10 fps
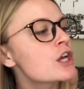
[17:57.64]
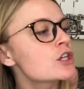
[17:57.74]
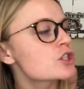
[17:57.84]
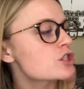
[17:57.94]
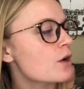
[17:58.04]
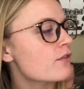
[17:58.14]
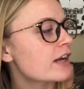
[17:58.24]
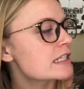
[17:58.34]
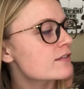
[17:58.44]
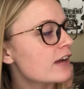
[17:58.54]
So if
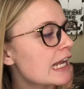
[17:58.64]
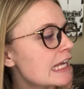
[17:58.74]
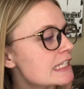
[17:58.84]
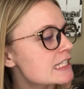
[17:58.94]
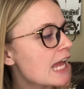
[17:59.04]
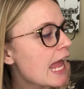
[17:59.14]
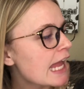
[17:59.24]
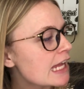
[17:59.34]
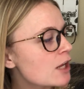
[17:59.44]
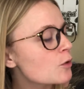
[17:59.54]
I divide it into
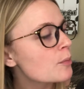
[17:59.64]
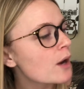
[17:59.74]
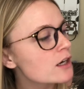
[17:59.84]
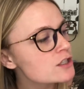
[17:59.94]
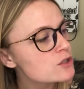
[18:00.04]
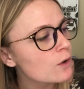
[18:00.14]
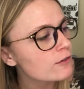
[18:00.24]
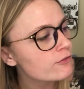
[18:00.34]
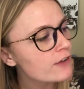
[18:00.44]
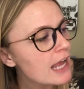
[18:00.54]
8 equal parts or
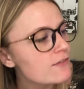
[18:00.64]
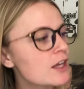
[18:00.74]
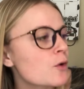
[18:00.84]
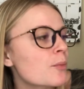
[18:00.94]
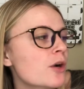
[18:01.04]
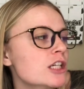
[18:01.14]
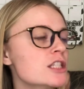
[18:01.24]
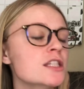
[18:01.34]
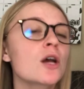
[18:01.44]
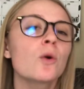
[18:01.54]
5 equal
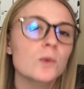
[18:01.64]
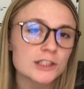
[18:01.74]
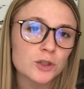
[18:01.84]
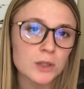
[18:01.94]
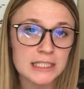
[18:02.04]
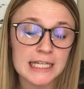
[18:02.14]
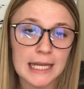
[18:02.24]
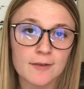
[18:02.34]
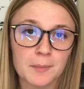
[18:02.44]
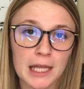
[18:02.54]
parts, what's going to
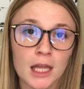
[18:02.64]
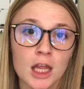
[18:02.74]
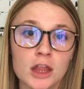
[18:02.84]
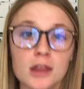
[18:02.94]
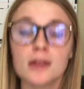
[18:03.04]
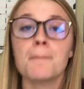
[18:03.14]
give me the